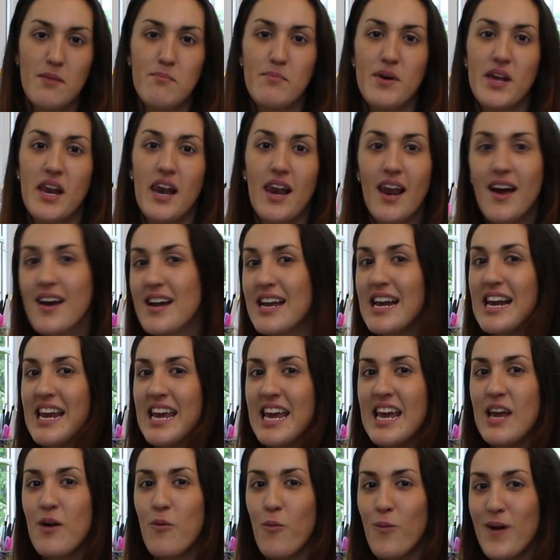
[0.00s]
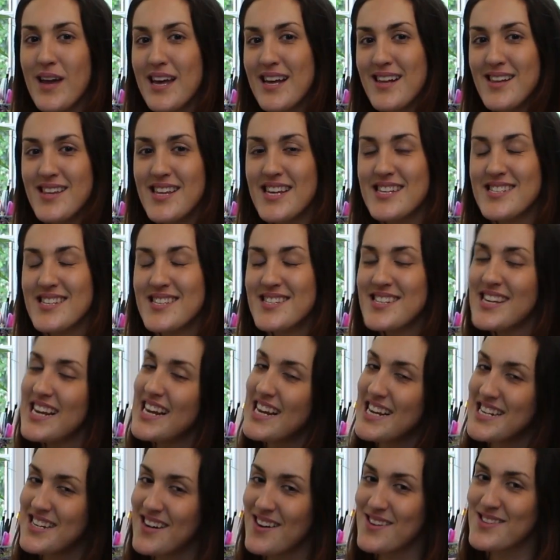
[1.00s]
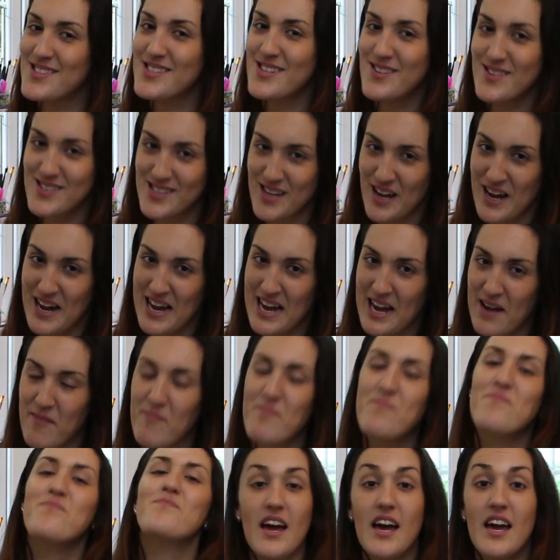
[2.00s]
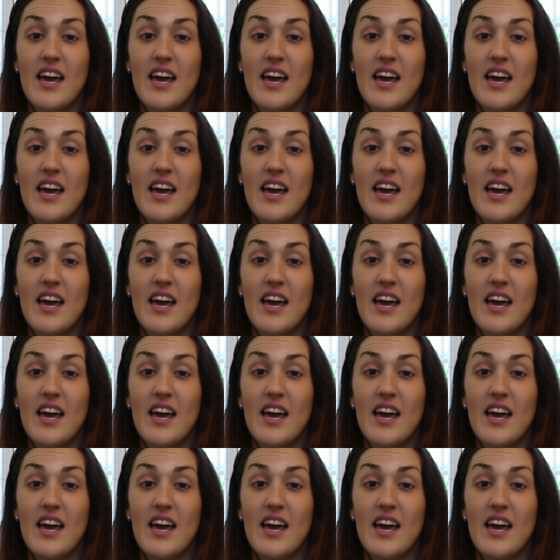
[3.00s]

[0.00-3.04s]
But luckily, Will is as keen a dancer as I am.